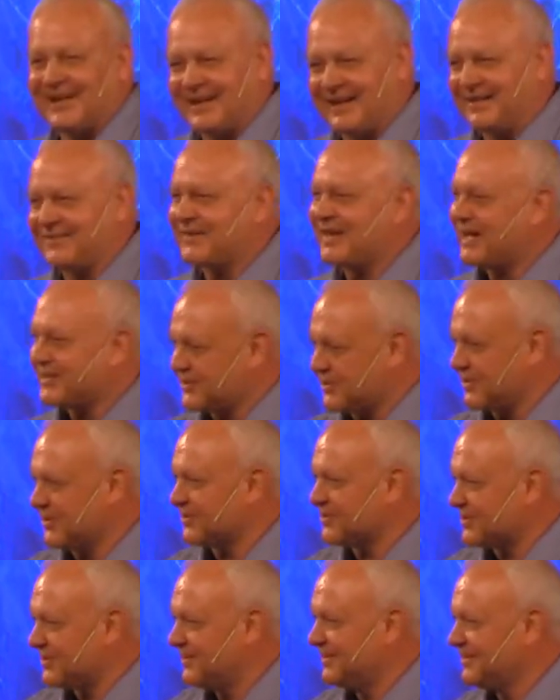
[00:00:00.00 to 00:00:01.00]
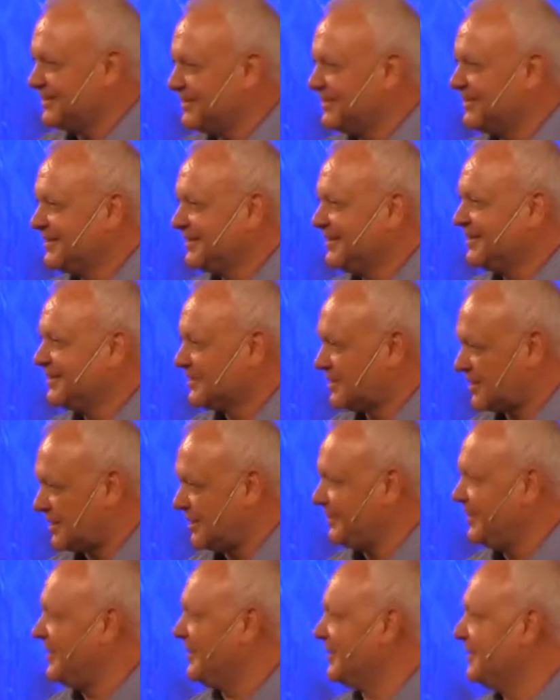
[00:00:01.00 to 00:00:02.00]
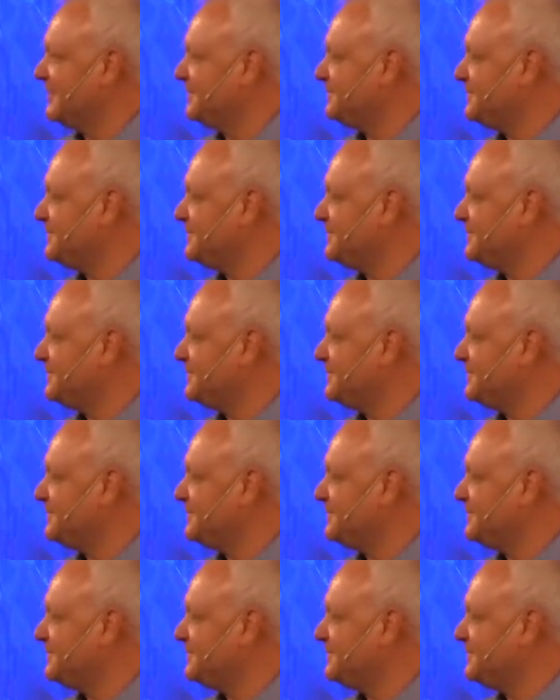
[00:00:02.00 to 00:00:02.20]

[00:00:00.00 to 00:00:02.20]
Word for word: left that church to come here.